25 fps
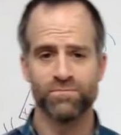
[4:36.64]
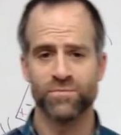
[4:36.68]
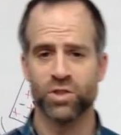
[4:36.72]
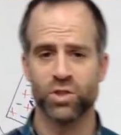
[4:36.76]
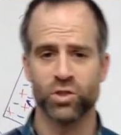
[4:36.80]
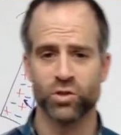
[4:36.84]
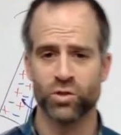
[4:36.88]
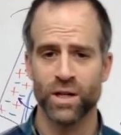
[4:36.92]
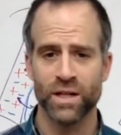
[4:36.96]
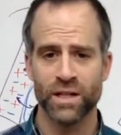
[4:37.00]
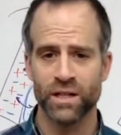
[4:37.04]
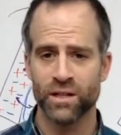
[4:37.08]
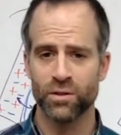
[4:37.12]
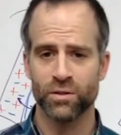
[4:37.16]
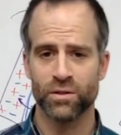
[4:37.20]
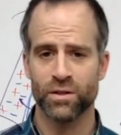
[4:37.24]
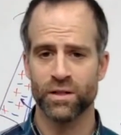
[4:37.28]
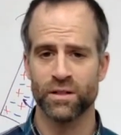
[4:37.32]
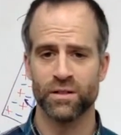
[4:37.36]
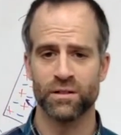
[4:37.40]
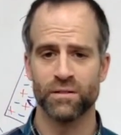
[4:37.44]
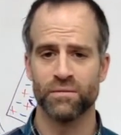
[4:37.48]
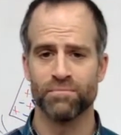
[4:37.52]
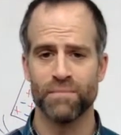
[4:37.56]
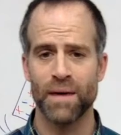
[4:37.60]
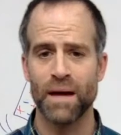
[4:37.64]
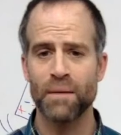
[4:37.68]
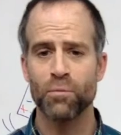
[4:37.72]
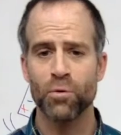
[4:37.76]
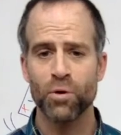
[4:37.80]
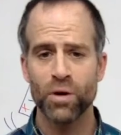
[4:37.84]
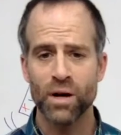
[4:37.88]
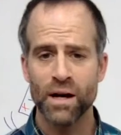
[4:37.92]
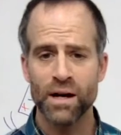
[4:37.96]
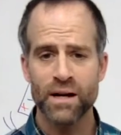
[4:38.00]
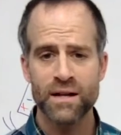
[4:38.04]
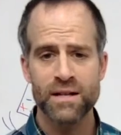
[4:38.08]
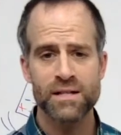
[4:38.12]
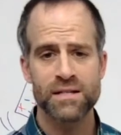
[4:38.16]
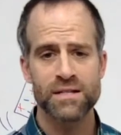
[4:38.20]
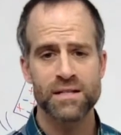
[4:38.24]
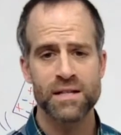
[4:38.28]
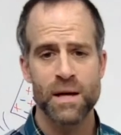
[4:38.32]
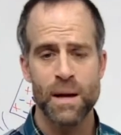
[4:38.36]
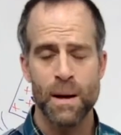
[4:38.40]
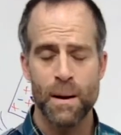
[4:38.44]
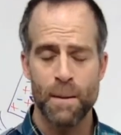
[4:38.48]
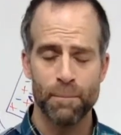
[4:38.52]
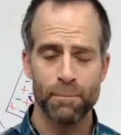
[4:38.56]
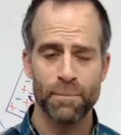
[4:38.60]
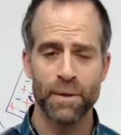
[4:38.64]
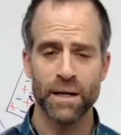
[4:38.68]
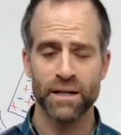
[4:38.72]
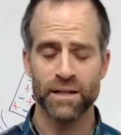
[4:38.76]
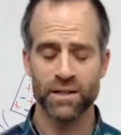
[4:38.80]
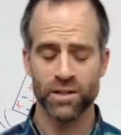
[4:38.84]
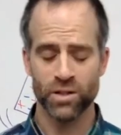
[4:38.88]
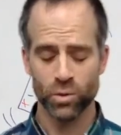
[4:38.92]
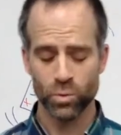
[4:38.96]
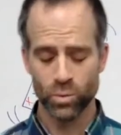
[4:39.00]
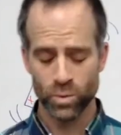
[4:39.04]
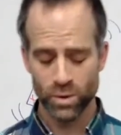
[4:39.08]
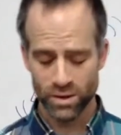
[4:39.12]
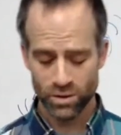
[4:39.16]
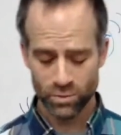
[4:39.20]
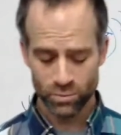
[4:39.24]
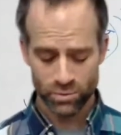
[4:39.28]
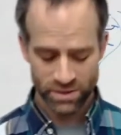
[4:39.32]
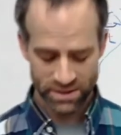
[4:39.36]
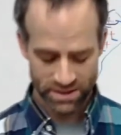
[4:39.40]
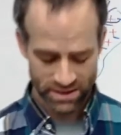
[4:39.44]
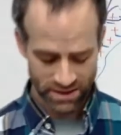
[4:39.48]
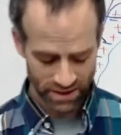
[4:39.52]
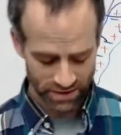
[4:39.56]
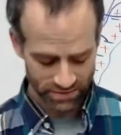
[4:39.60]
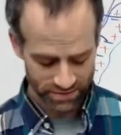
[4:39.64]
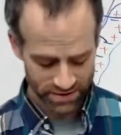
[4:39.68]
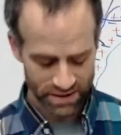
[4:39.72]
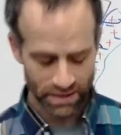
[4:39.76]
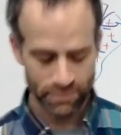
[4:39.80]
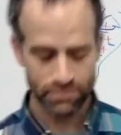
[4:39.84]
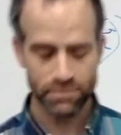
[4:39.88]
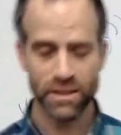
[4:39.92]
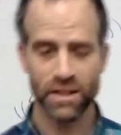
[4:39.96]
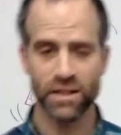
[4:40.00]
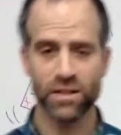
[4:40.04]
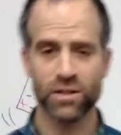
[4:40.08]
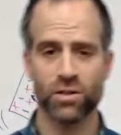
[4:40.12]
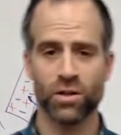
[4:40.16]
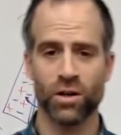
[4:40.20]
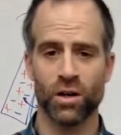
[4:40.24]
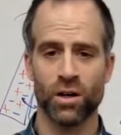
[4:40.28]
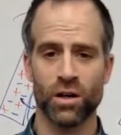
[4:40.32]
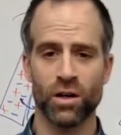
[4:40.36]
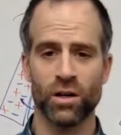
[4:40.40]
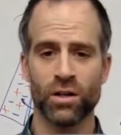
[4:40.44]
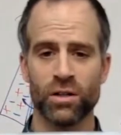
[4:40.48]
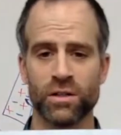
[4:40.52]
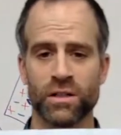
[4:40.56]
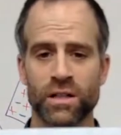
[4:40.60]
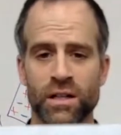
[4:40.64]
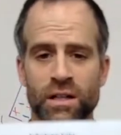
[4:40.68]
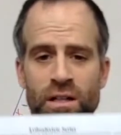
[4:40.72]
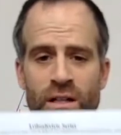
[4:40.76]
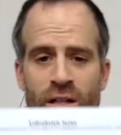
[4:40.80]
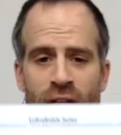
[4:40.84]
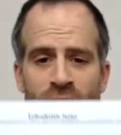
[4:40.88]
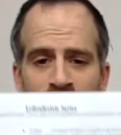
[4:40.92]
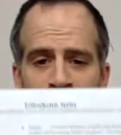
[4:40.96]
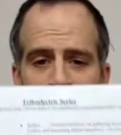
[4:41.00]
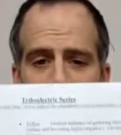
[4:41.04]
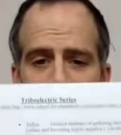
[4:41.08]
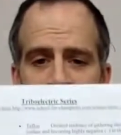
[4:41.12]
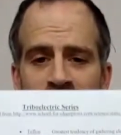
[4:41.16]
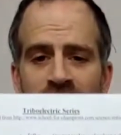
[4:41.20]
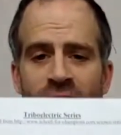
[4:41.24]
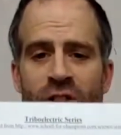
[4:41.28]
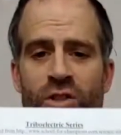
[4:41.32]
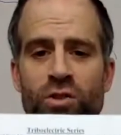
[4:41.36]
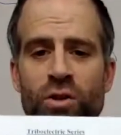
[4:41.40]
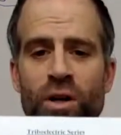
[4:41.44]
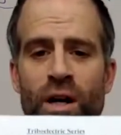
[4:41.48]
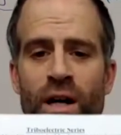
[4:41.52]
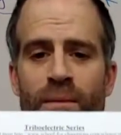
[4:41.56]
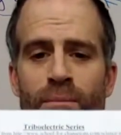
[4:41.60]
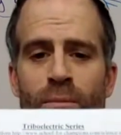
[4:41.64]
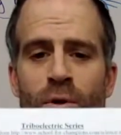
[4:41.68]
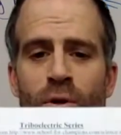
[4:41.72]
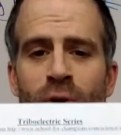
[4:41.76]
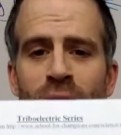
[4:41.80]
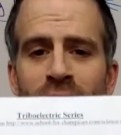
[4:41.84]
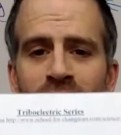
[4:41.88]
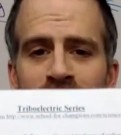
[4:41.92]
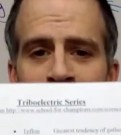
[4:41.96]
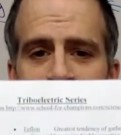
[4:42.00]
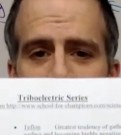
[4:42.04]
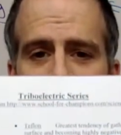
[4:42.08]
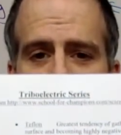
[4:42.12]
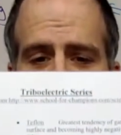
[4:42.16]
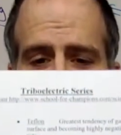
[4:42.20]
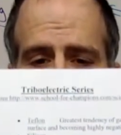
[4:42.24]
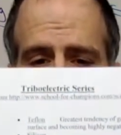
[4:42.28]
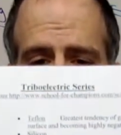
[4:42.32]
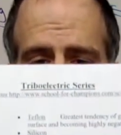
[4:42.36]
trick you can memorize, but you will receive something called the triboelectric